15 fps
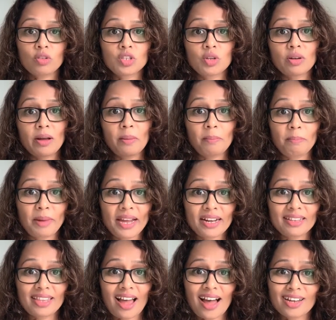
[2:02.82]
also
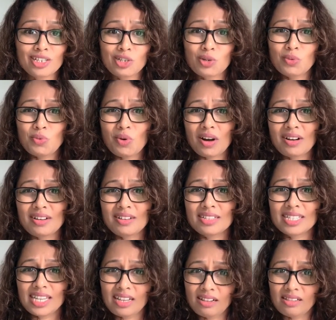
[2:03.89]
compared that to a
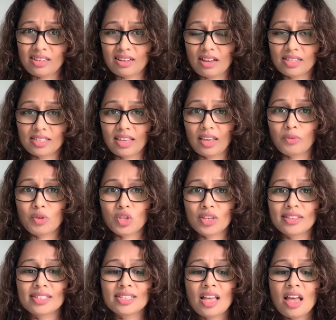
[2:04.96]
single tasking, which
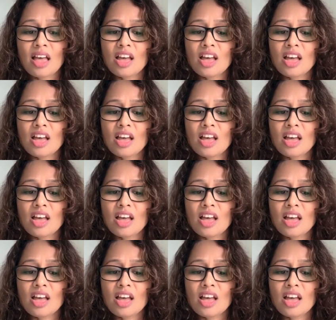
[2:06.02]
is